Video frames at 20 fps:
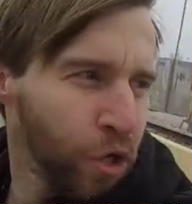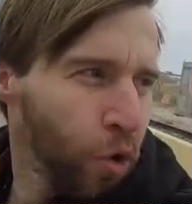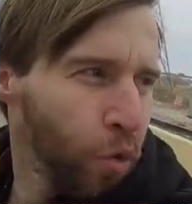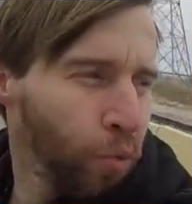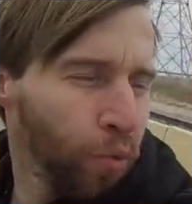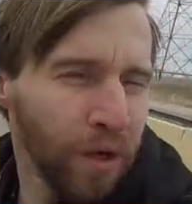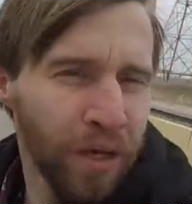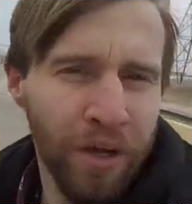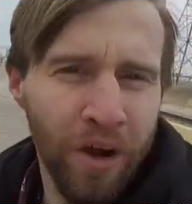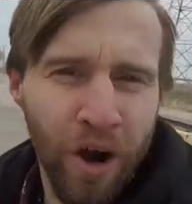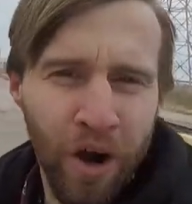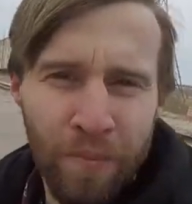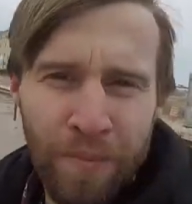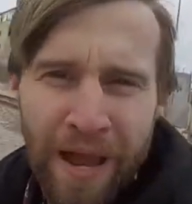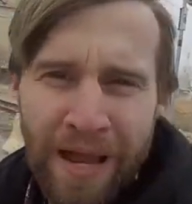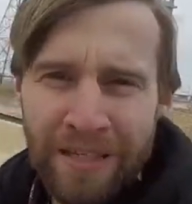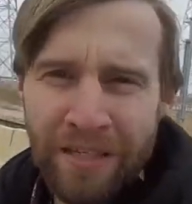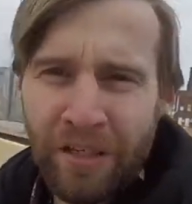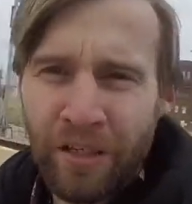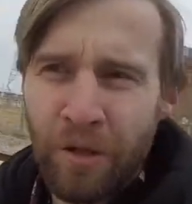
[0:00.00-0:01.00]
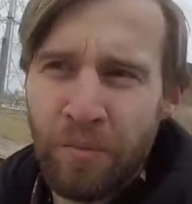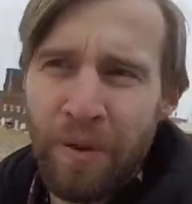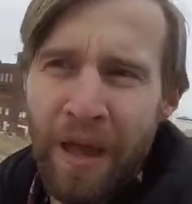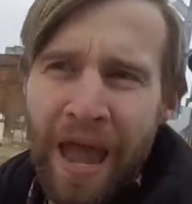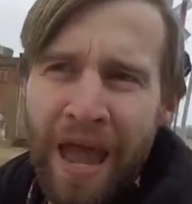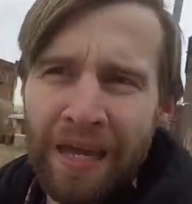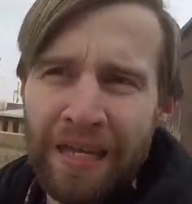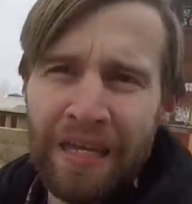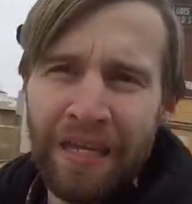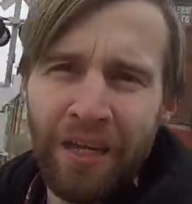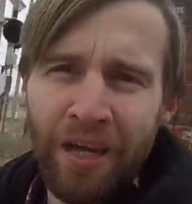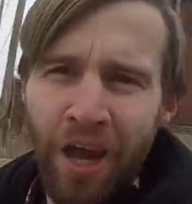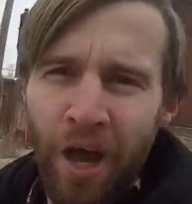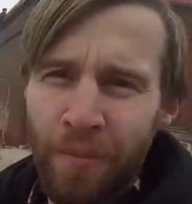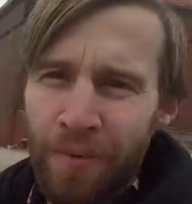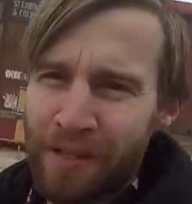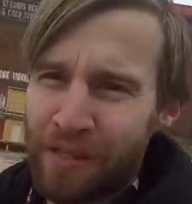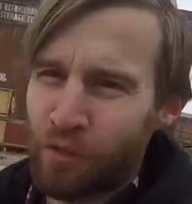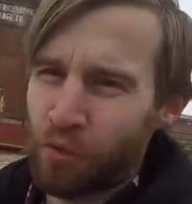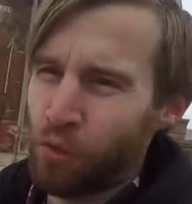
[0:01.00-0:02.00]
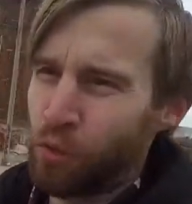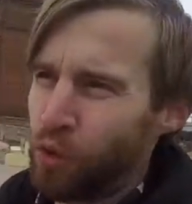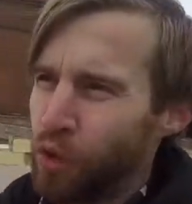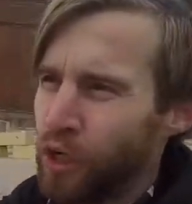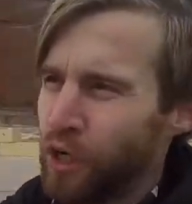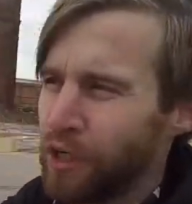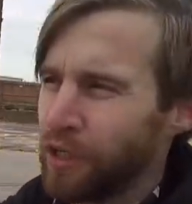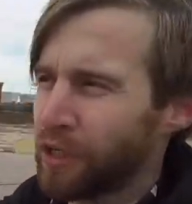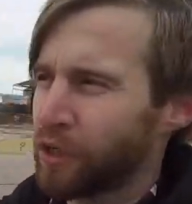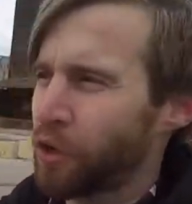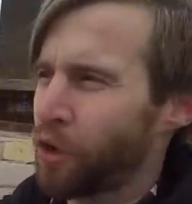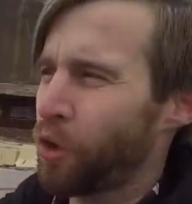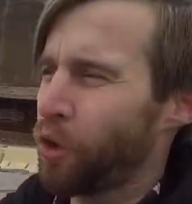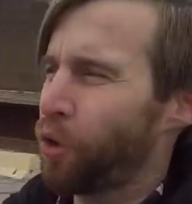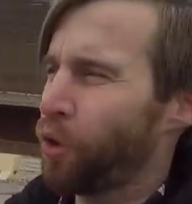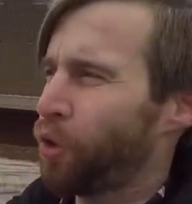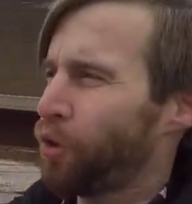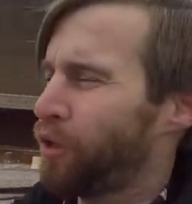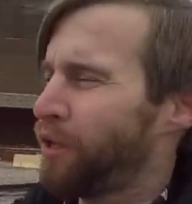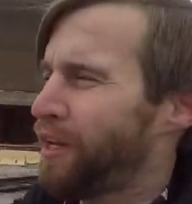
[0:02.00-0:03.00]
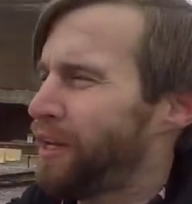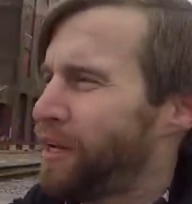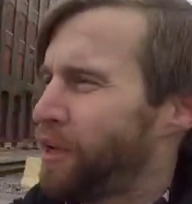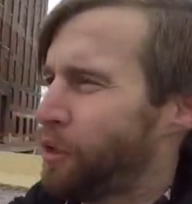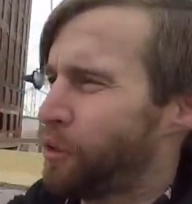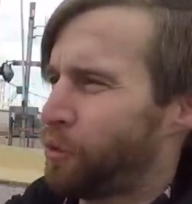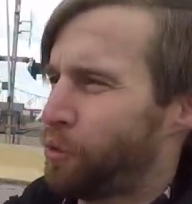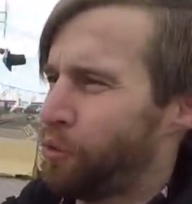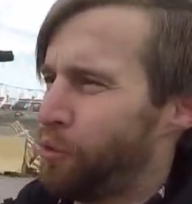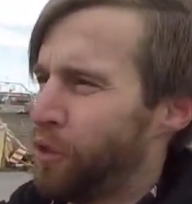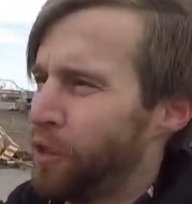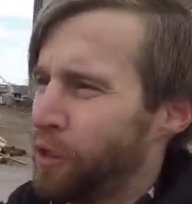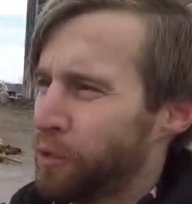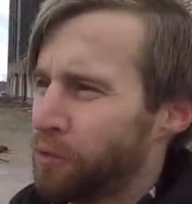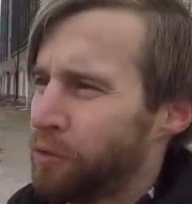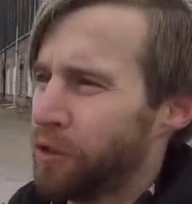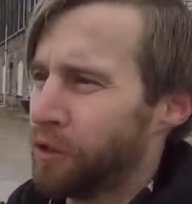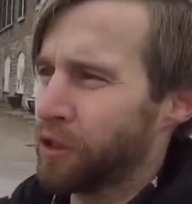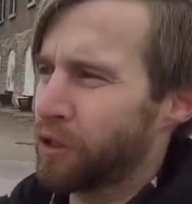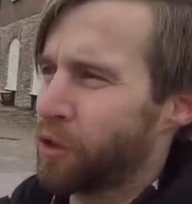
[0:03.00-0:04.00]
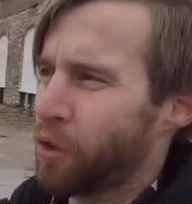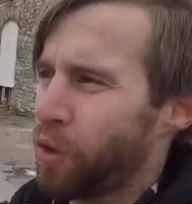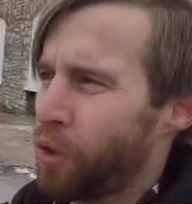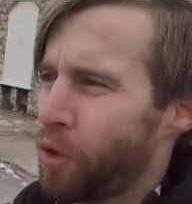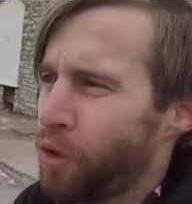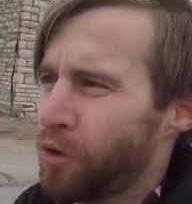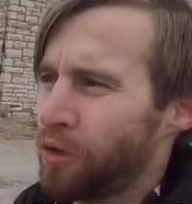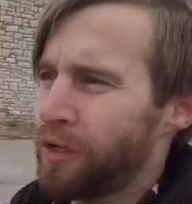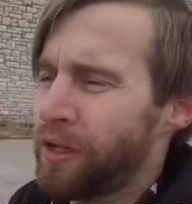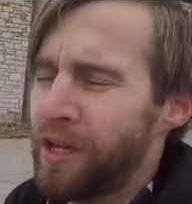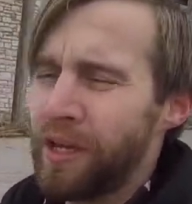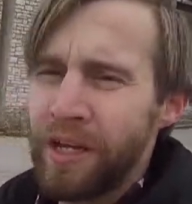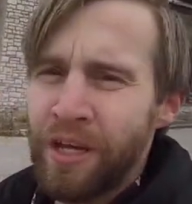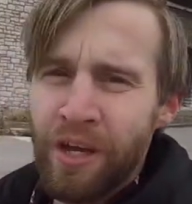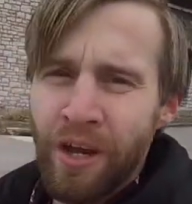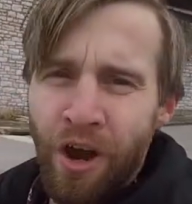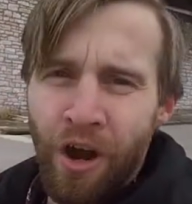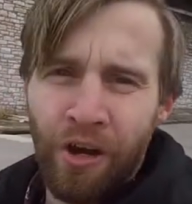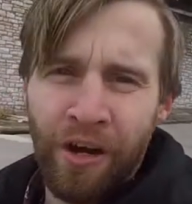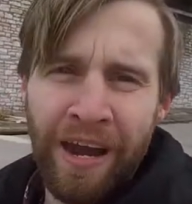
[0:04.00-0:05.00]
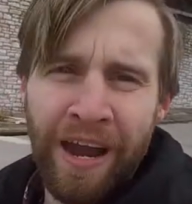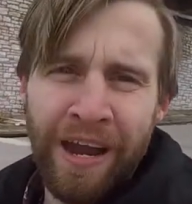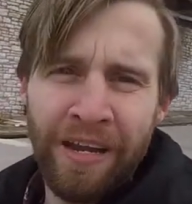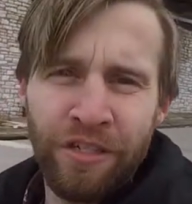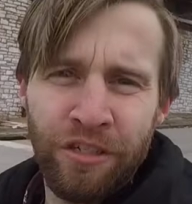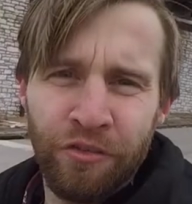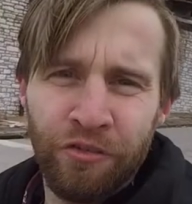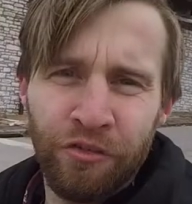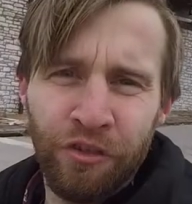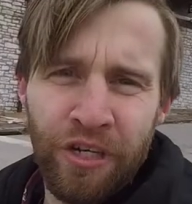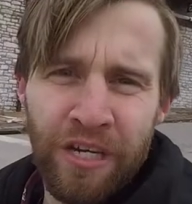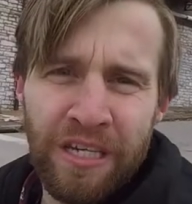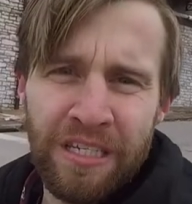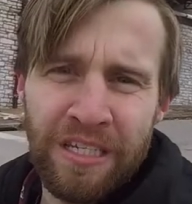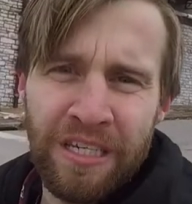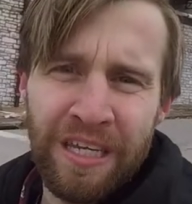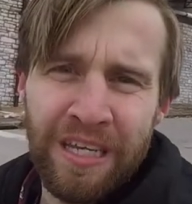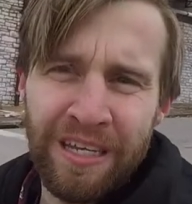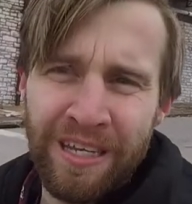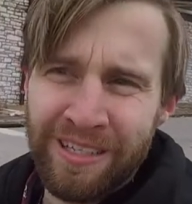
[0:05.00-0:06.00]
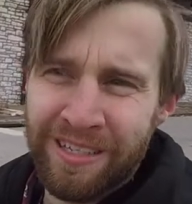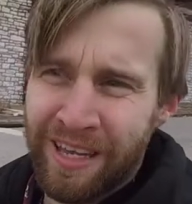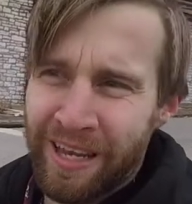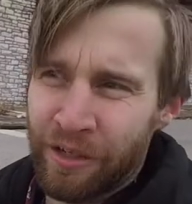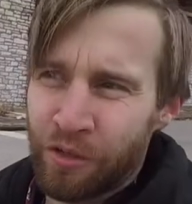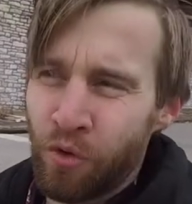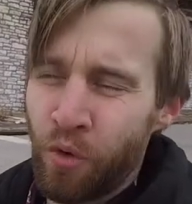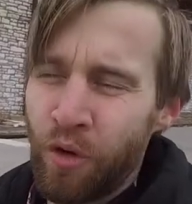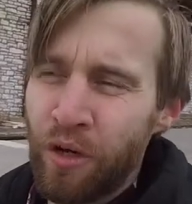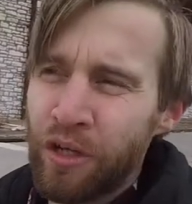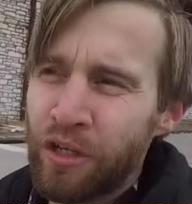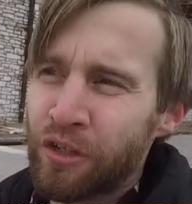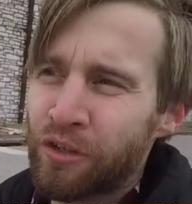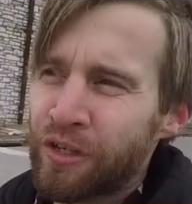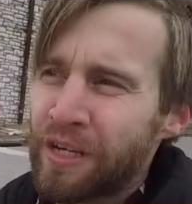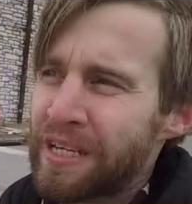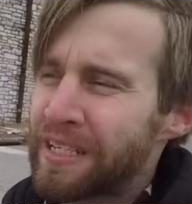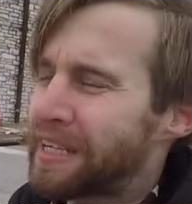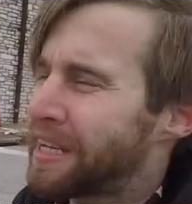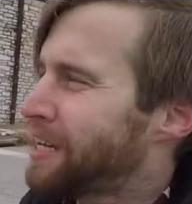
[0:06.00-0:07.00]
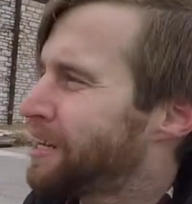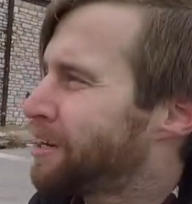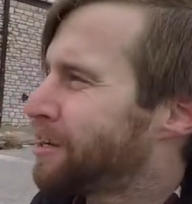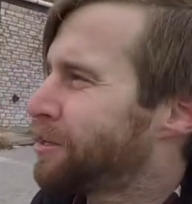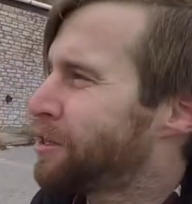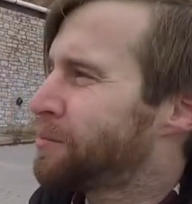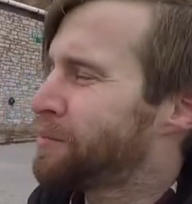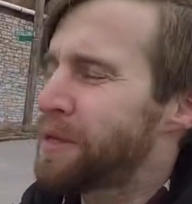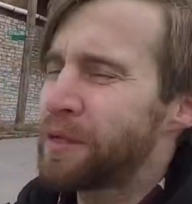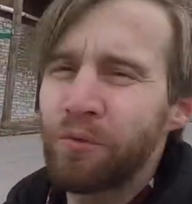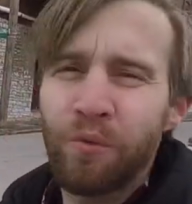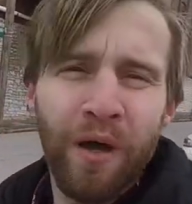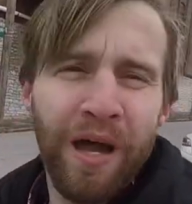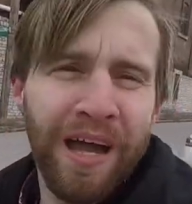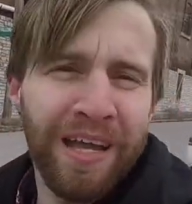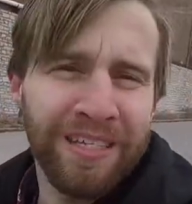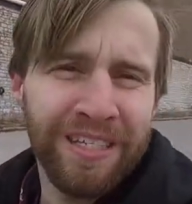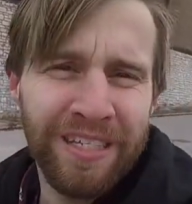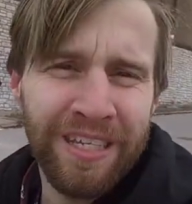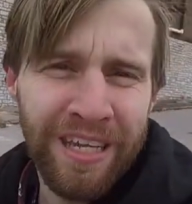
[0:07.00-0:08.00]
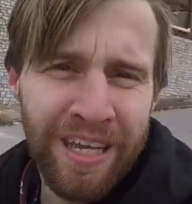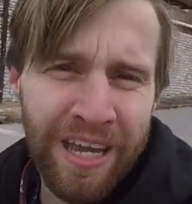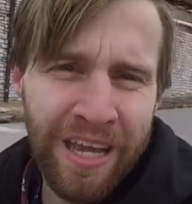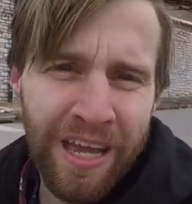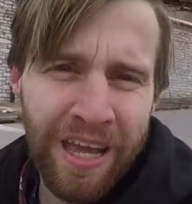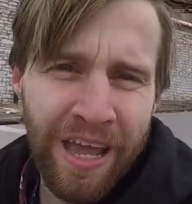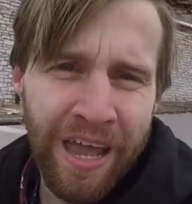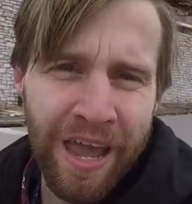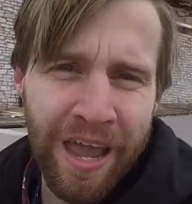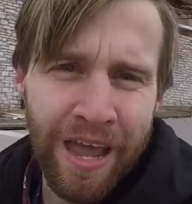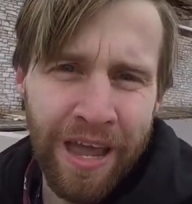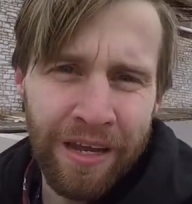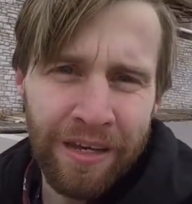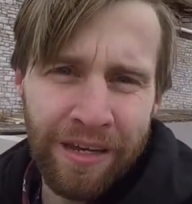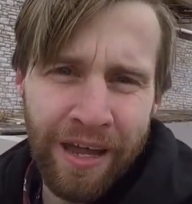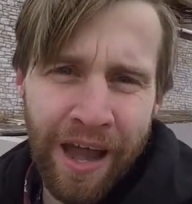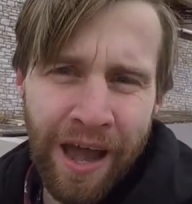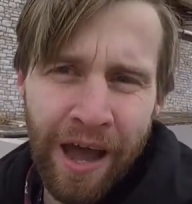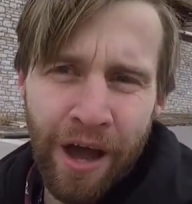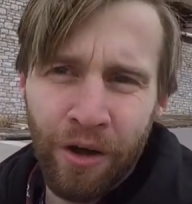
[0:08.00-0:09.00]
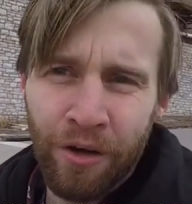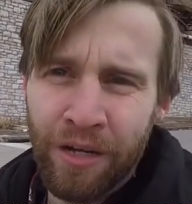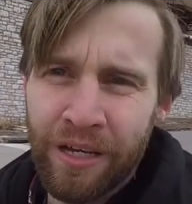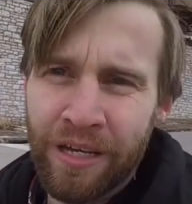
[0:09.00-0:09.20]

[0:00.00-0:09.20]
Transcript: we are basically packing up. It's really cold, really cold. Our hands are freezing. It's like 20 degrees here in the Midwest. And now